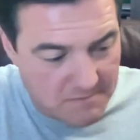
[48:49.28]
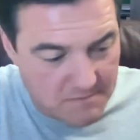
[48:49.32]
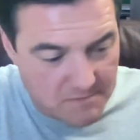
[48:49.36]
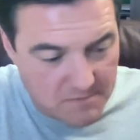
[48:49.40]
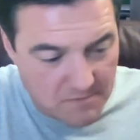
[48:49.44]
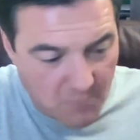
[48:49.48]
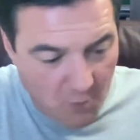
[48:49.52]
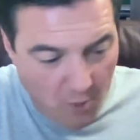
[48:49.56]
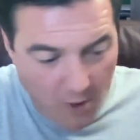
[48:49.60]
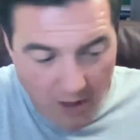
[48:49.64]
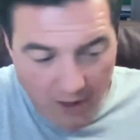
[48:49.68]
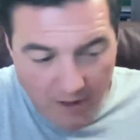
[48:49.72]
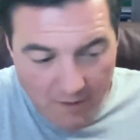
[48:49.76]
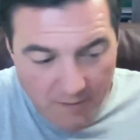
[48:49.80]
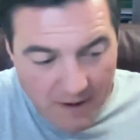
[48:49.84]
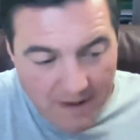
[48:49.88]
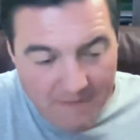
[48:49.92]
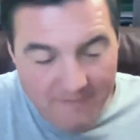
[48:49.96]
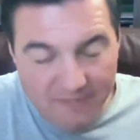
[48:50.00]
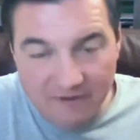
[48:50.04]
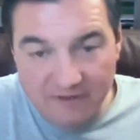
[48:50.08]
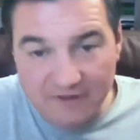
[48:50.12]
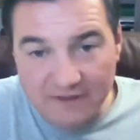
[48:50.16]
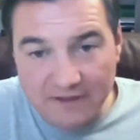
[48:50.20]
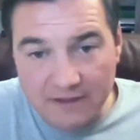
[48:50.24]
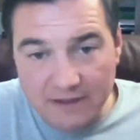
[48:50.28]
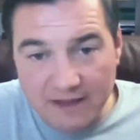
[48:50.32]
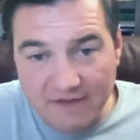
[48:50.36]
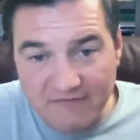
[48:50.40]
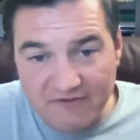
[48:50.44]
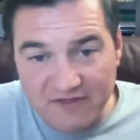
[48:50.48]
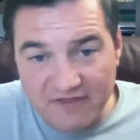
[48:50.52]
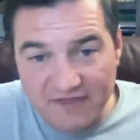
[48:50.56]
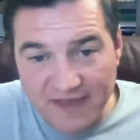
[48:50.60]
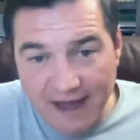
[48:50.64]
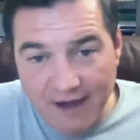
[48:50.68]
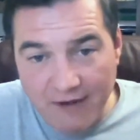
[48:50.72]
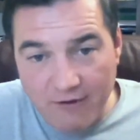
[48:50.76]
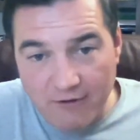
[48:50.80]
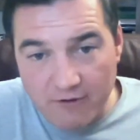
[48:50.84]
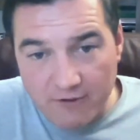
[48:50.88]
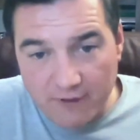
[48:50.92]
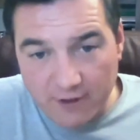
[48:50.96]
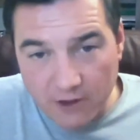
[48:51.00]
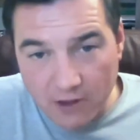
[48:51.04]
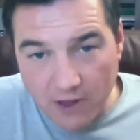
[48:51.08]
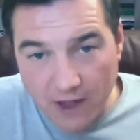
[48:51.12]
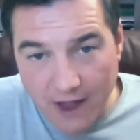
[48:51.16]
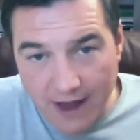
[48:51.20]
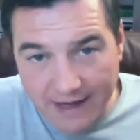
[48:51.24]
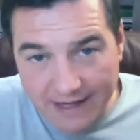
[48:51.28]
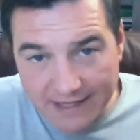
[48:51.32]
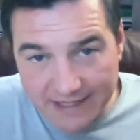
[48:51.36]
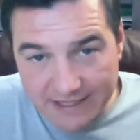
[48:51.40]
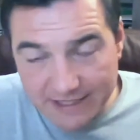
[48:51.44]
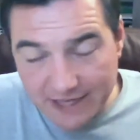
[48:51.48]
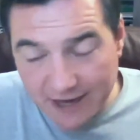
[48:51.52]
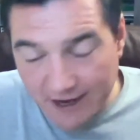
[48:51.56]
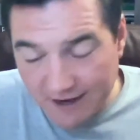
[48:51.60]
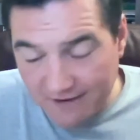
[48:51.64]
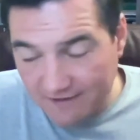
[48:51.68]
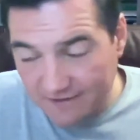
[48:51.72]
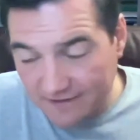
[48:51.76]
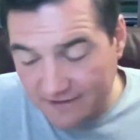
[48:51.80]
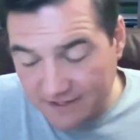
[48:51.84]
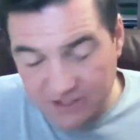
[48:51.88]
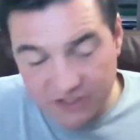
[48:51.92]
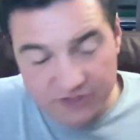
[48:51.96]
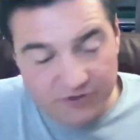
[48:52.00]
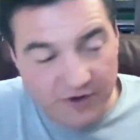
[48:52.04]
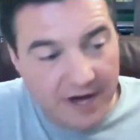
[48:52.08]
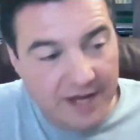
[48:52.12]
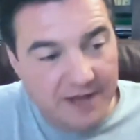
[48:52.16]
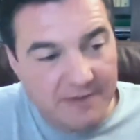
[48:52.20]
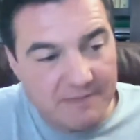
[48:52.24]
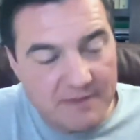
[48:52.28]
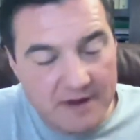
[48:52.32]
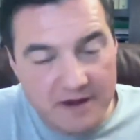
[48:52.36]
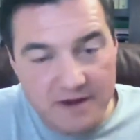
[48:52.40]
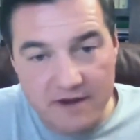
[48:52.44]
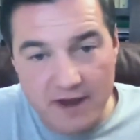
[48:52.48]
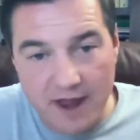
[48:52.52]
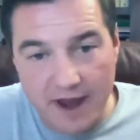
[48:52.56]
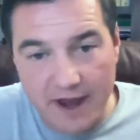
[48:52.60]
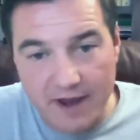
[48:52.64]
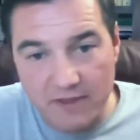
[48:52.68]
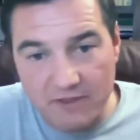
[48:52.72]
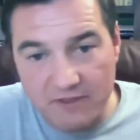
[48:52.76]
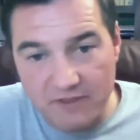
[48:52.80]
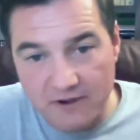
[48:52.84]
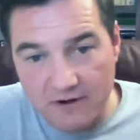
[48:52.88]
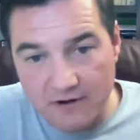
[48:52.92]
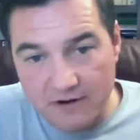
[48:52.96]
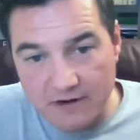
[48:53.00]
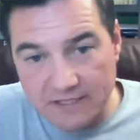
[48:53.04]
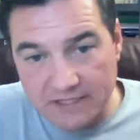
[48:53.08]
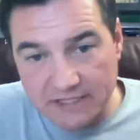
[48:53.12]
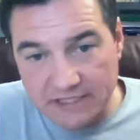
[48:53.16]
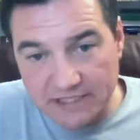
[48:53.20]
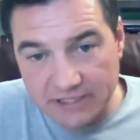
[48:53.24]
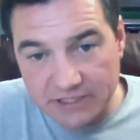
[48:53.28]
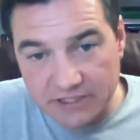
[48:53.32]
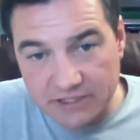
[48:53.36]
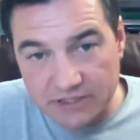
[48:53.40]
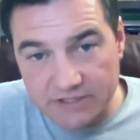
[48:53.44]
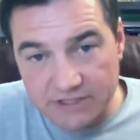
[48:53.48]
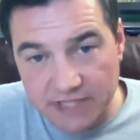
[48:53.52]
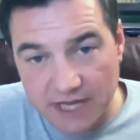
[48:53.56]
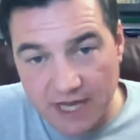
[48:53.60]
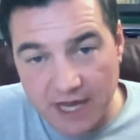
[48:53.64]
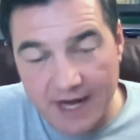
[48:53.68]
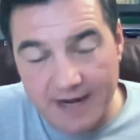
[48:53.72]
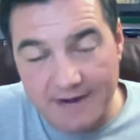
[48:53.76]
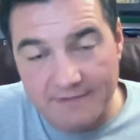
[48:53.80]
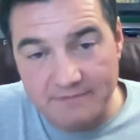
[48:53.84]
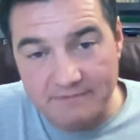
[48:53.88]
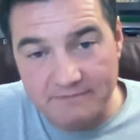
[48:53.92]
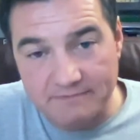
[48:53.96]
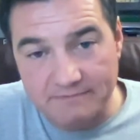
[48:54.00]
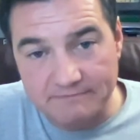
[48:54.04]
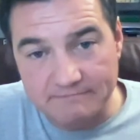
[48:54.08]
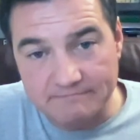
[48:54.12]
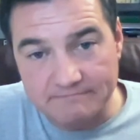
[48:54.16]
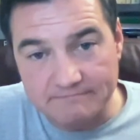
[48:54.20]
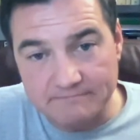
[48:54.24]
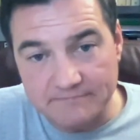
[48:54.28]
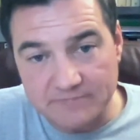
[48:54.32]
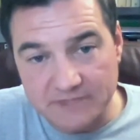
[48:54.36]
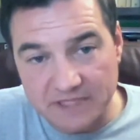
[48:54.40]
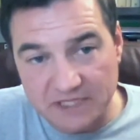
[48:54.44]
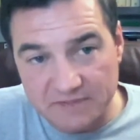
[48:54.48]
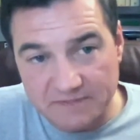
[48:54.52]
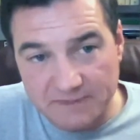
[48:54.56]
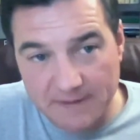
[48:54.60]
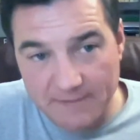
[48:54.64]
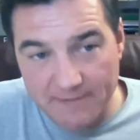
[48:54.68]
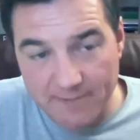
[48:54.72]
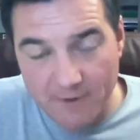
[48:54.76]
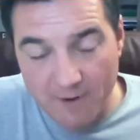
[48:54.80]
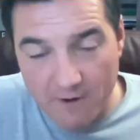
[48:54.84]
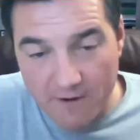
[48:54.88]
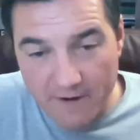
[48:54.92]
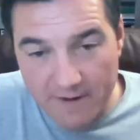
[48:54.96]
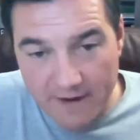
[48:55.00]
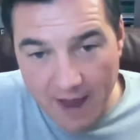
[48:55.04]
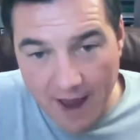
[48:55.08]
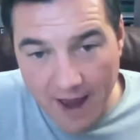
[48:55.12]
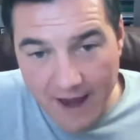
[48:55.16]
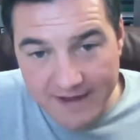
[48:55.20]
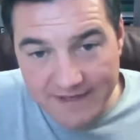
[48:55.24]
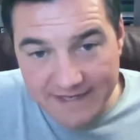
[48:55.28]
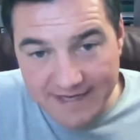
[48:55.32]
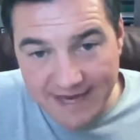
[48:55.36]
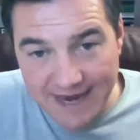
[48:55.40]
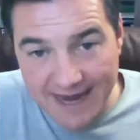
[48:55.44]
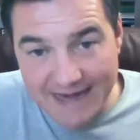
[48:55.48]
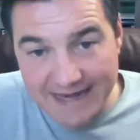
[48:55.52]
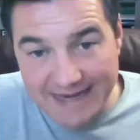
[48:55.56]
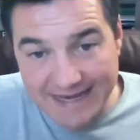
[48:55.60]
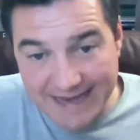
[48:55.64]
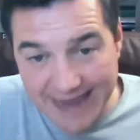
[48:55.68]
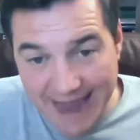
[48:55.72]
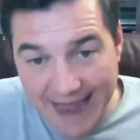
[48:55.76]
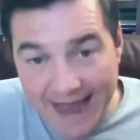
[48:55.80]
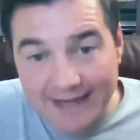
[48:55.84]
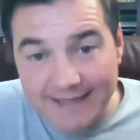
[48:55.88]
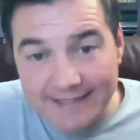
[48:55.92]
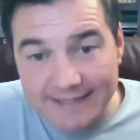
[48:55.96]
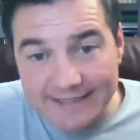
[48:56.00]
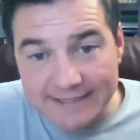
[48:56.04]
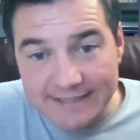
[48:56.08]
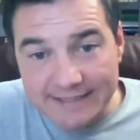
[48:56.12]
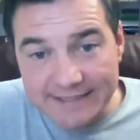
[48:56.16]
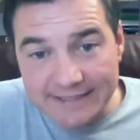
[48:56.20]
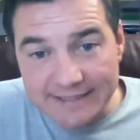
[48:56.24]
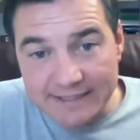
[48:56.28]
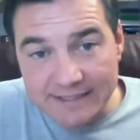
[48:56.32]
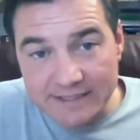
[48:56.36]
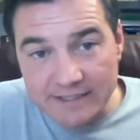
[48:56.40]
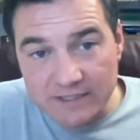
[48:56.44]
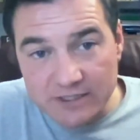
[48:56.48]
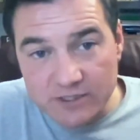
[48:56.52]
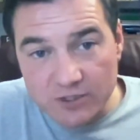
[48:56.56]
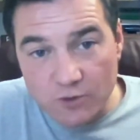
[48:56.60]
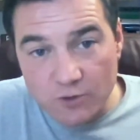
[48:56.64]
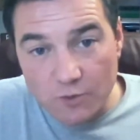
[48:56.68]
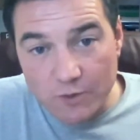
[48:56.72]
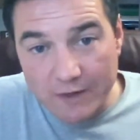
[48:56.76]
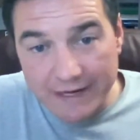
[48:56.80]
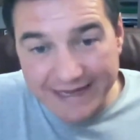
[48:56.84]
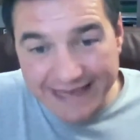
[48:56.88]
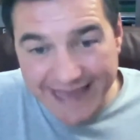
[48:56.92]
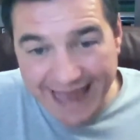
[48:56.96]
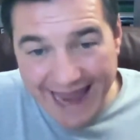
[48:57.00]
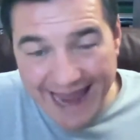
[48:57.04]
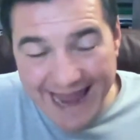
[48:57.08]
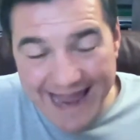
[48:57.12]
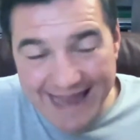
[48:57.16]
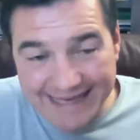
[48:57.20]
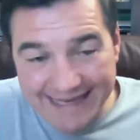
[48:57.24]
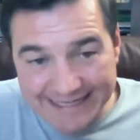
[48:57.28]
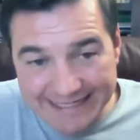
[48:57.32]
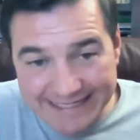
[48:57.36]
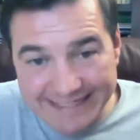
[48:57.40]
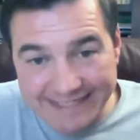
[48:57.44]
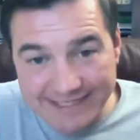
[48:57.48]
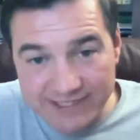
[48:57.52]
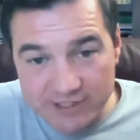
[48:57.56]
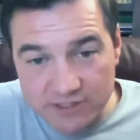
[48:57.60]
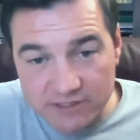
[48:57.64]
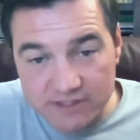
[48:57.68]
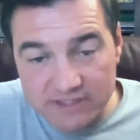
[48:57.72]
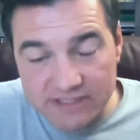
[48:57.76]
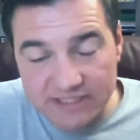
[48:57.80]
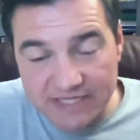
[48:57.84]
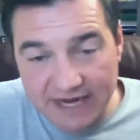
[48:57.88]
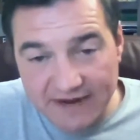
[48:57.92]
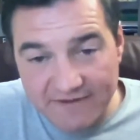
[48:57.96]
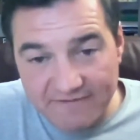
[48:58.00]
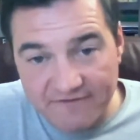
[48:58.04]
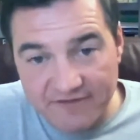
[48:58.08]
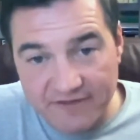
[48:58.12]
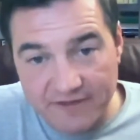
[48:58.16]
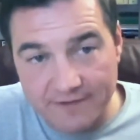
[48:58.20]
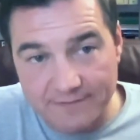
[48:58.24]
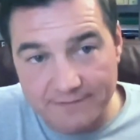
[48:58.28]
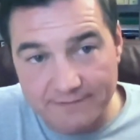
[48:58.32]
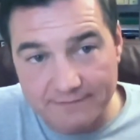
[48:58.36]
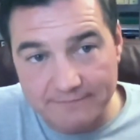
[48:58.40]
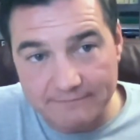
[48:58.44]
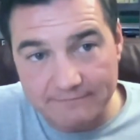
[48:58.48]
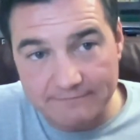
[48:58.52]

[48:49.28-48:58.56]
while it might be the 11th hour, the clock has yet to strike midnight. There is still time. These people are not dead yet. We can still save them.